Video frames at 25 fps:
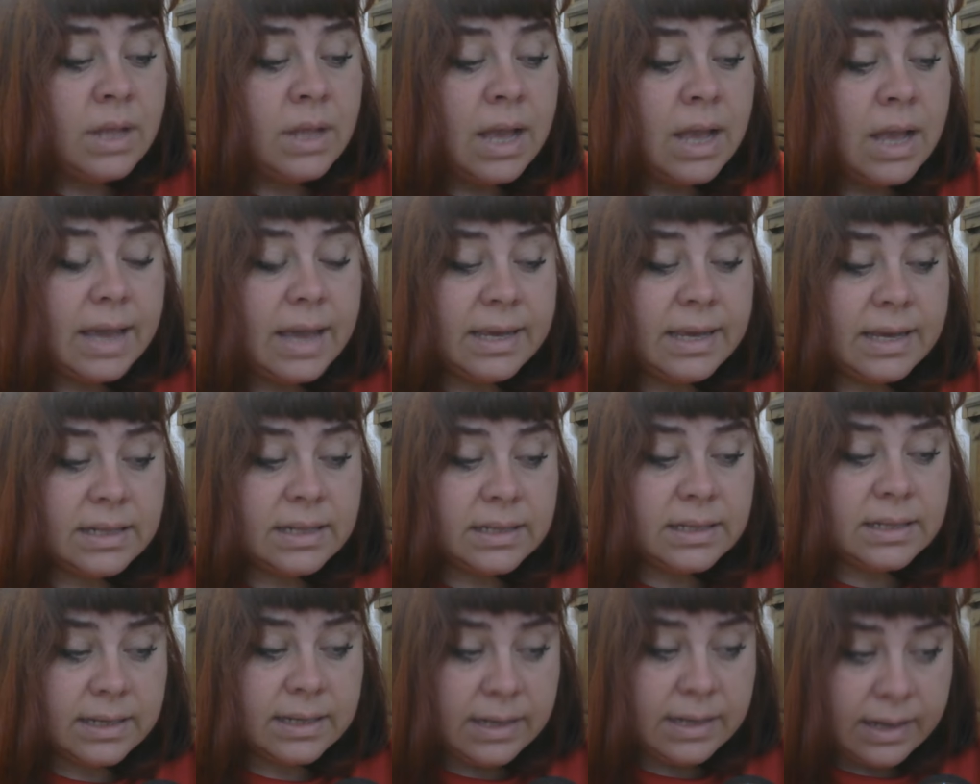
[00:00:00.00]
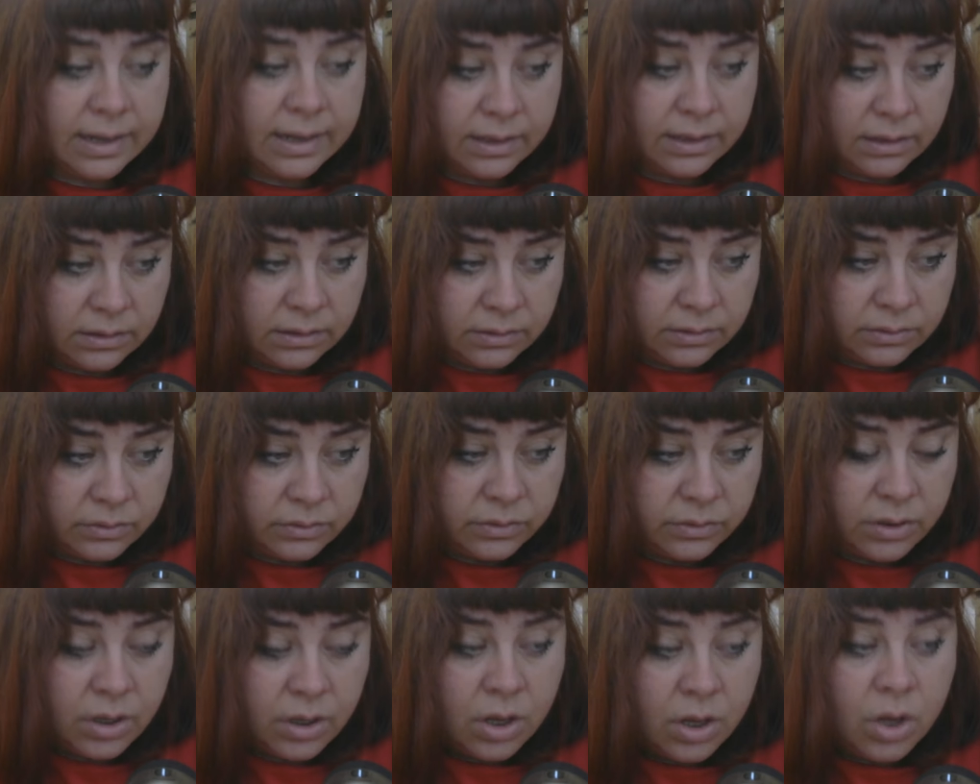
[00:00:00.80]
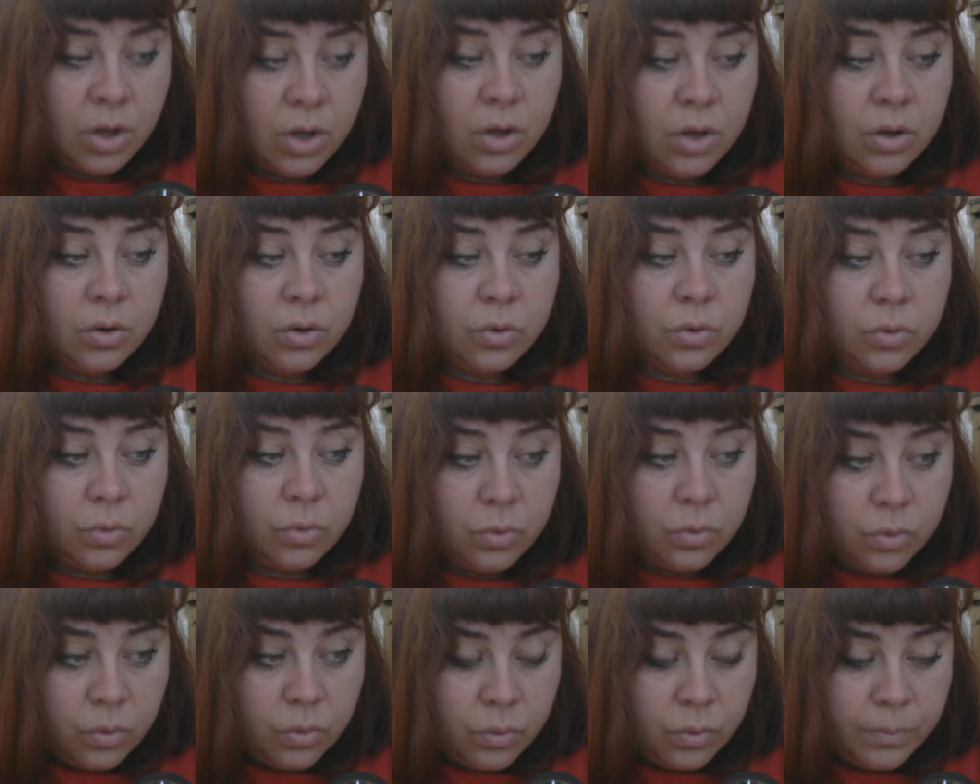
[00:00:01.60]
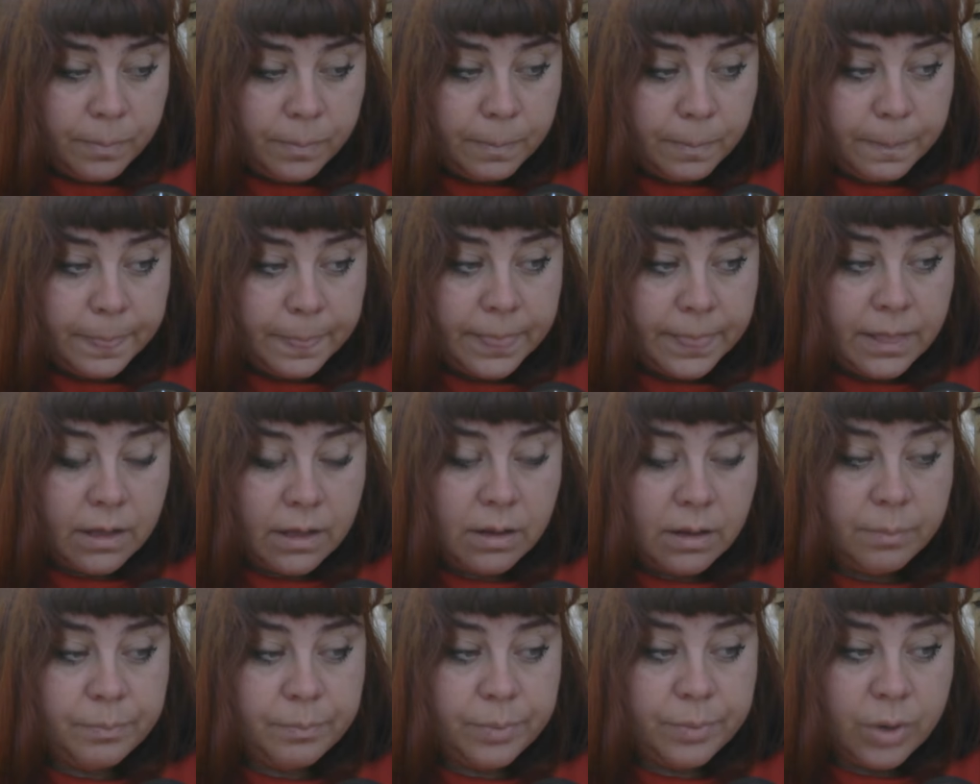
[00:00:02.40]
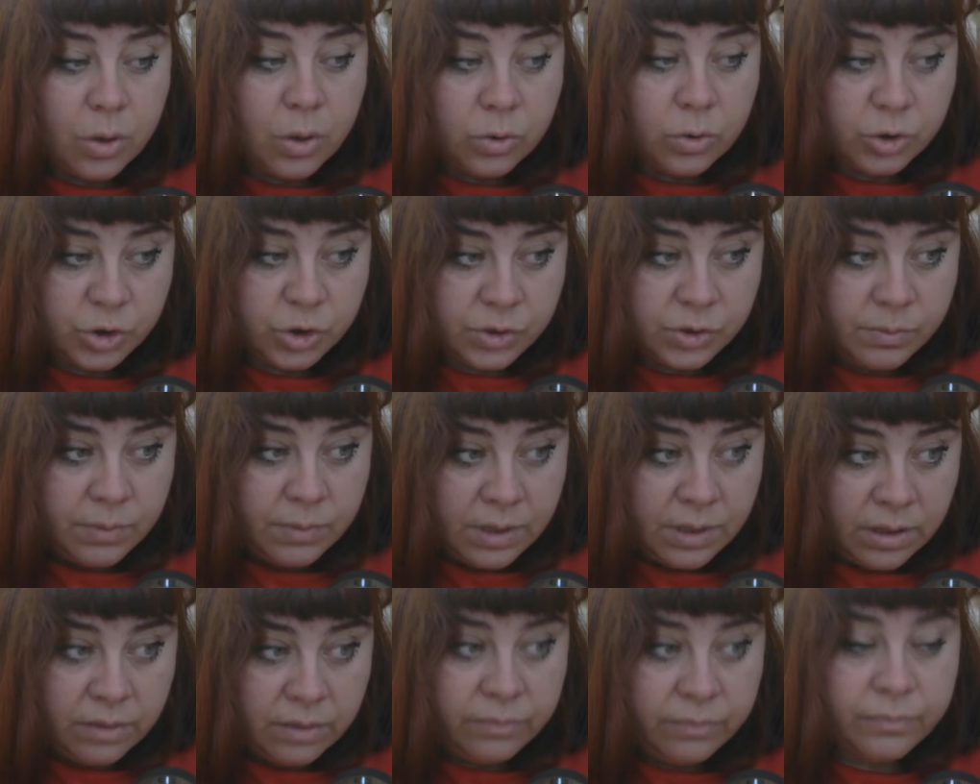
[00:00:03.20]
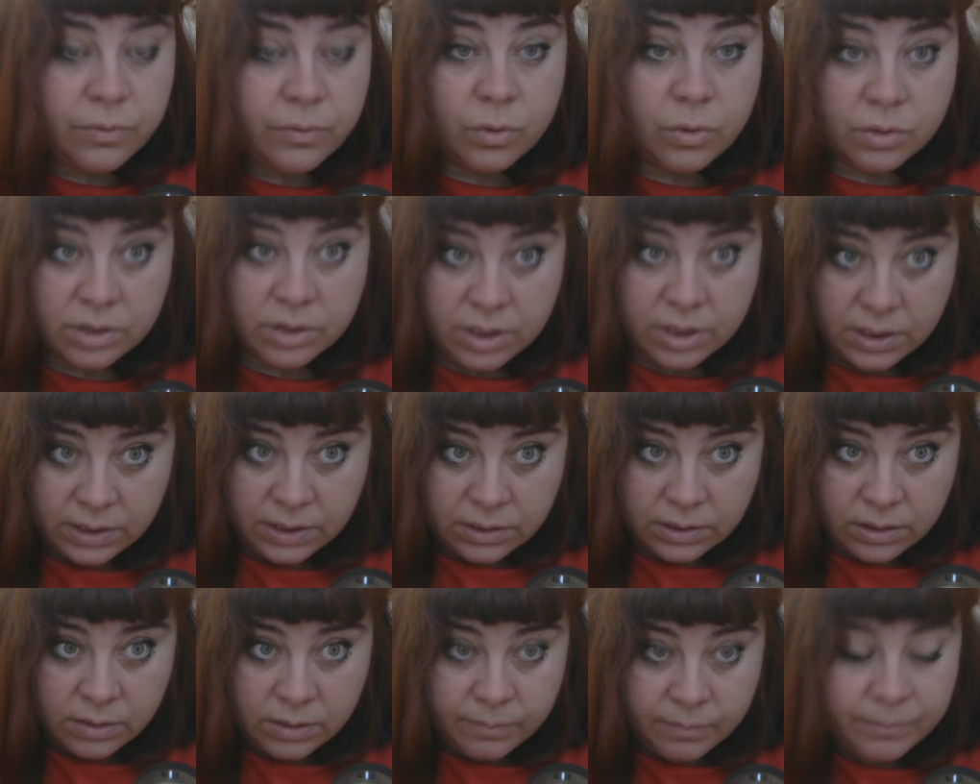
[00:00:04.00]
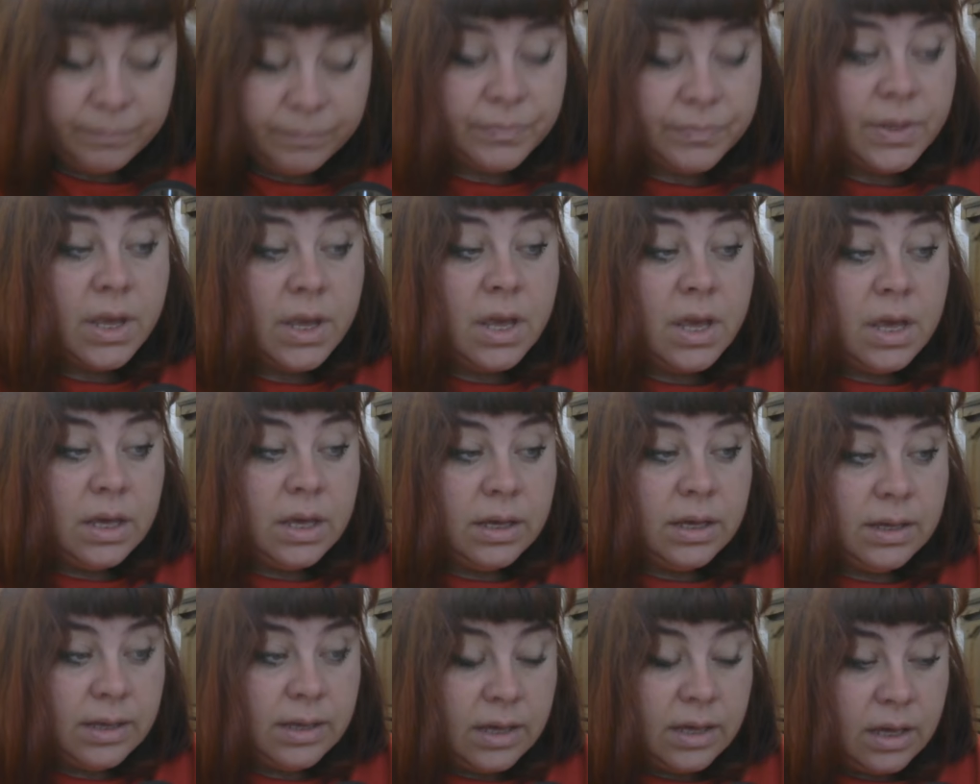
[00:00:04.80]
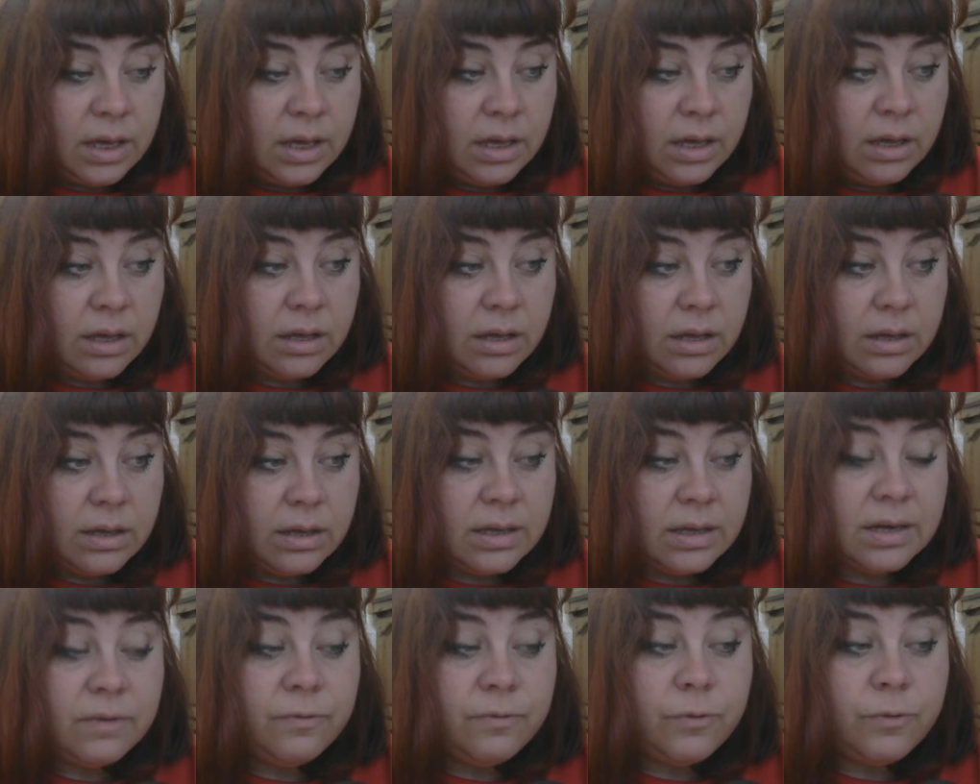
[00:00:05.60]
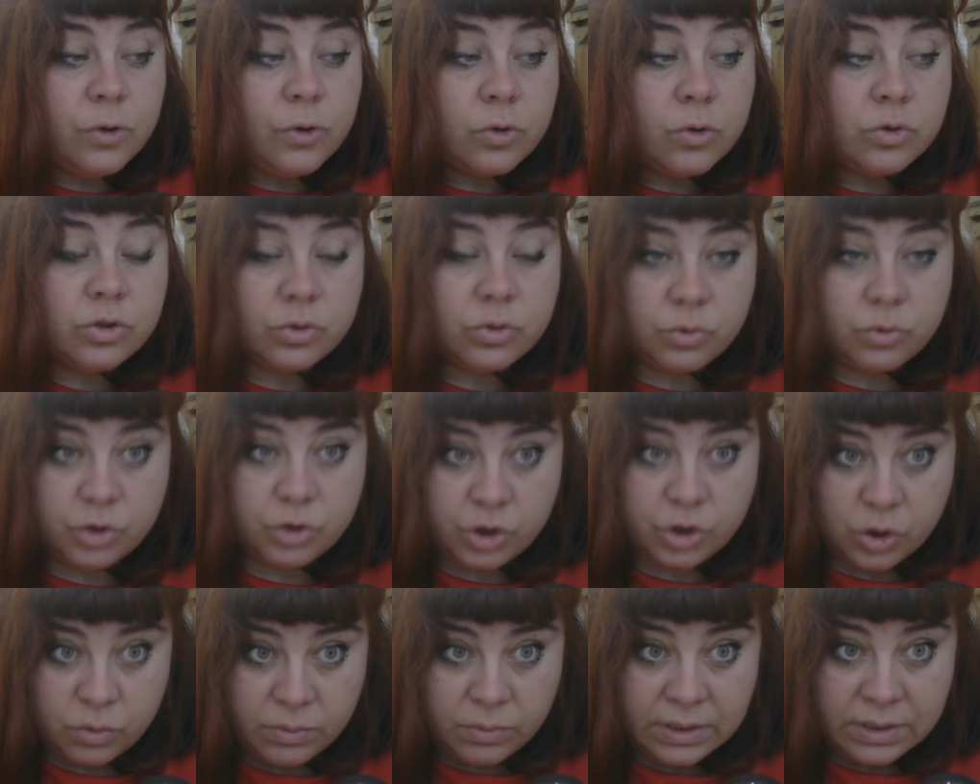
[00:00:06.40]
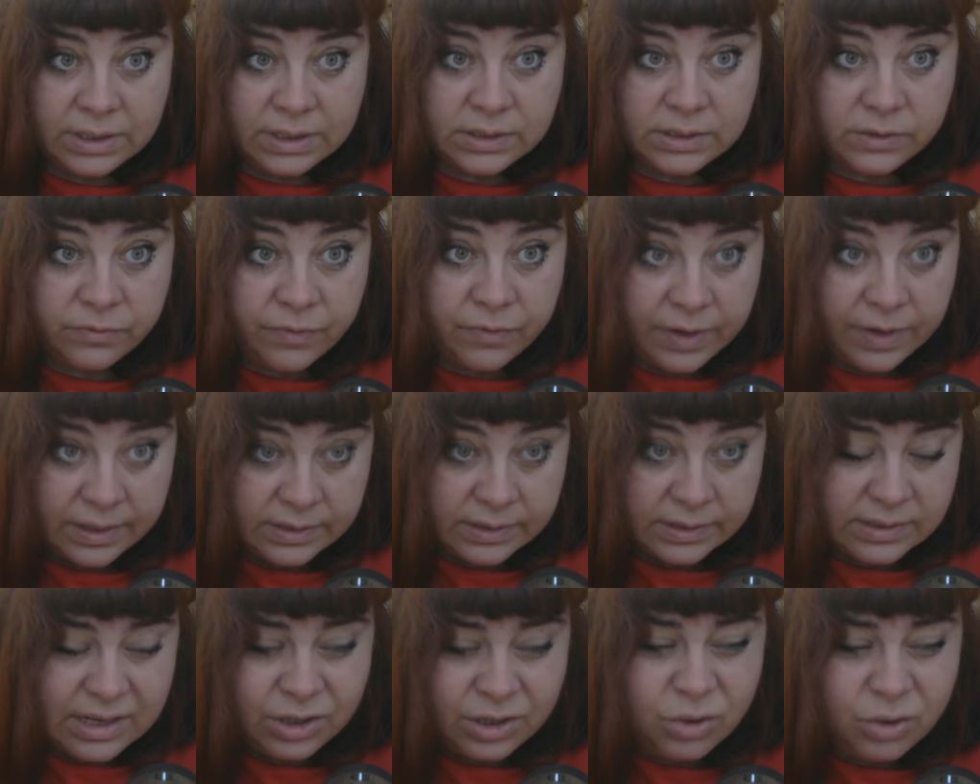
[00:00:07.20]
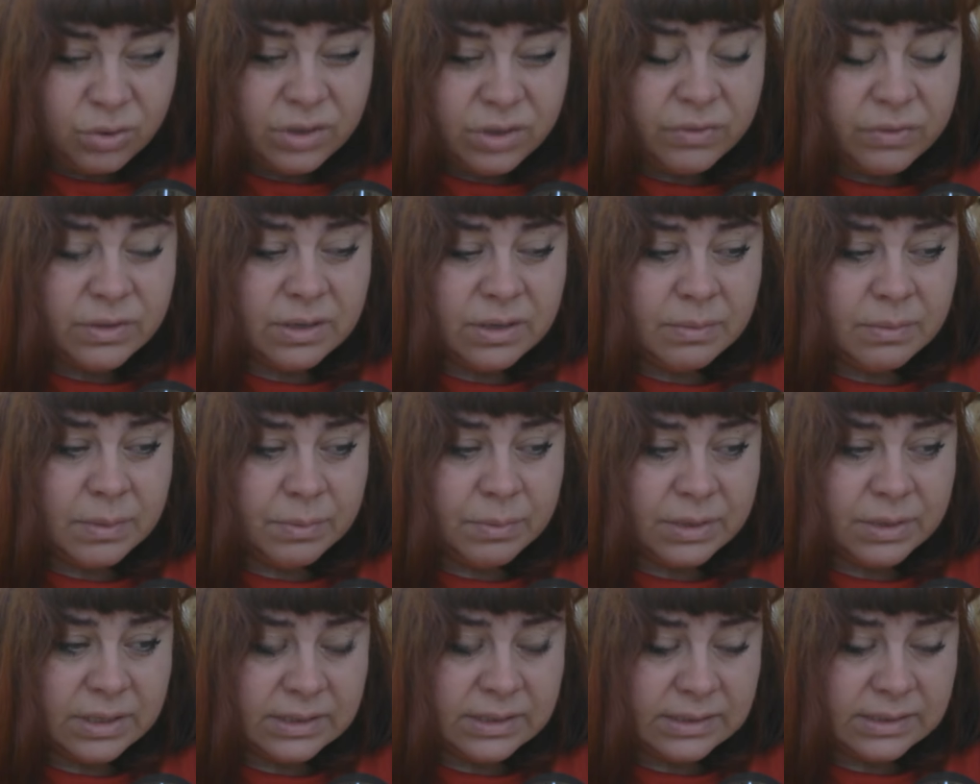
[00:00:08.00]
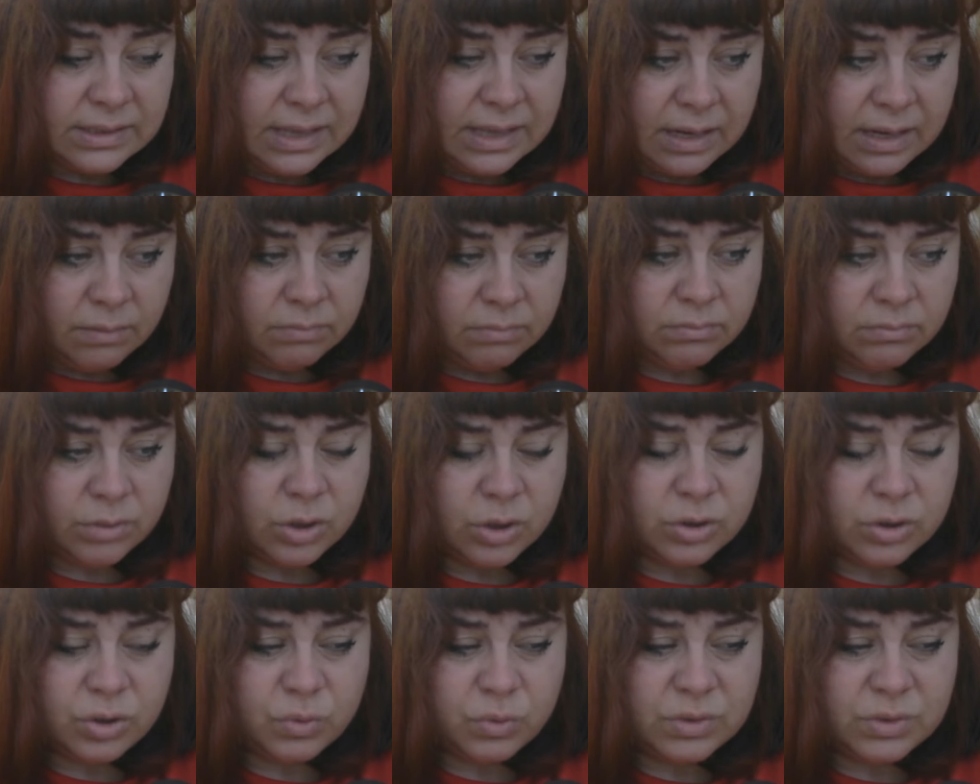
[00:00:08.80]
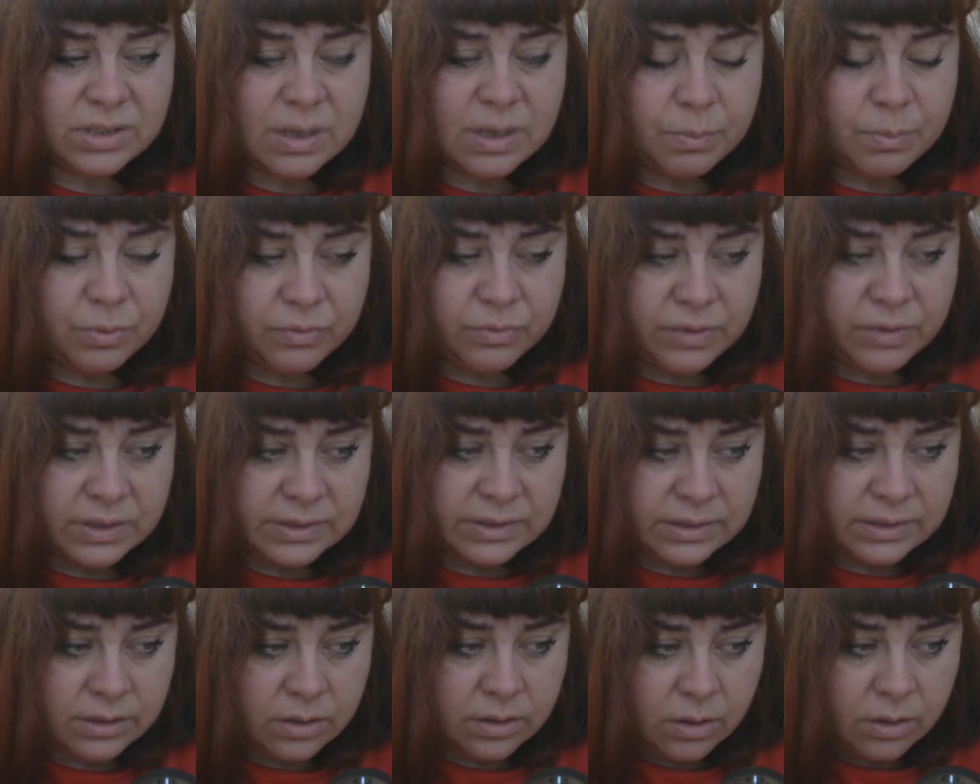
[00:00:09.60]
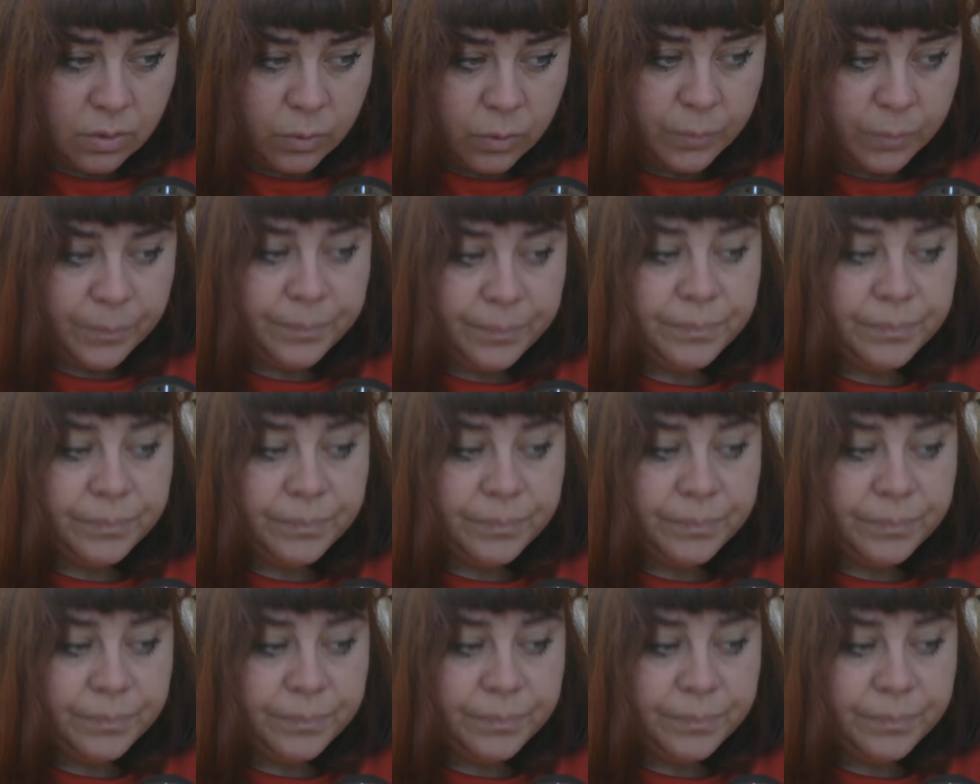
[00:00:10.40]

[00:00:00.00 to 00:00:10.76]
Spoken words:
I had a client who approached me for a reading. He refused to show me his face. I don't even remember his name, because it was a couple of years ago.